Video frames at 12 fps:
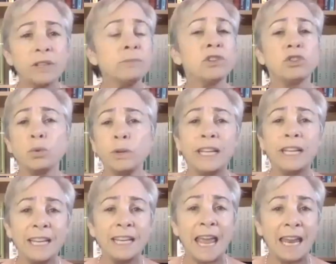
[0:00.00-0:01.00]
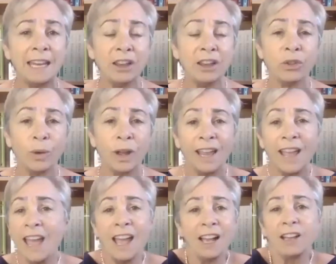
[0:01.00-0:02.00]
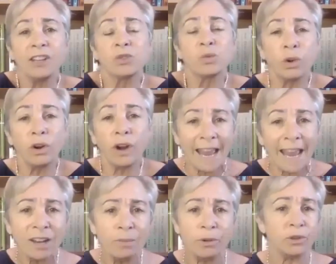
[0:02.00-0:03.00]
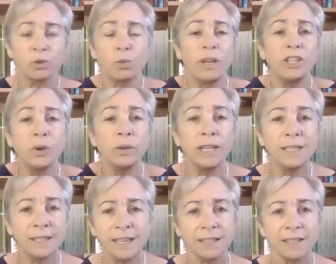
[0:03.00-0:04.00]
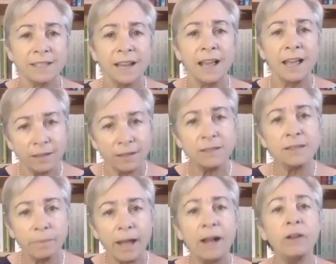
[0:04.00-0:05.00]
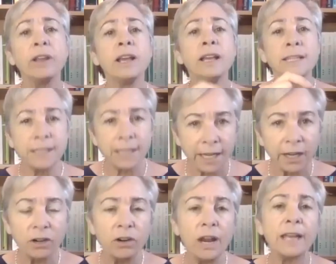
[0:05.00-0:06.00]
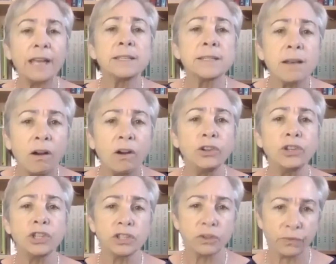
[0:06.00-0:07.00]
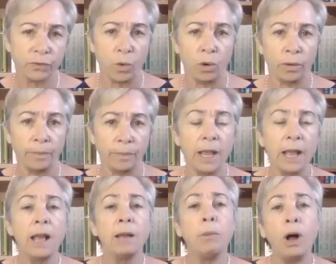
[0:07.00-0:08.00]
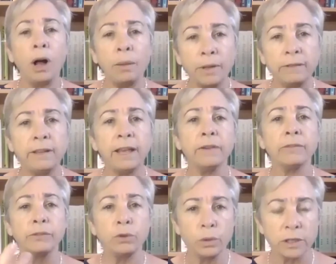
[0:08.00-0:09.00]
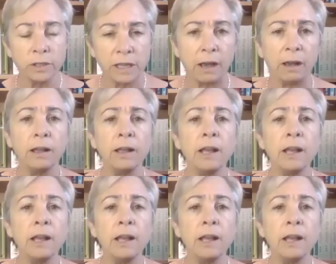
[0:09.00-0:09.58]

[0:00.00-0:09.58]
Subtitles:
them to do it in any other way, because we're animals. We don't exist. This is about terror at its harshest form. Mohammed Deif, who is the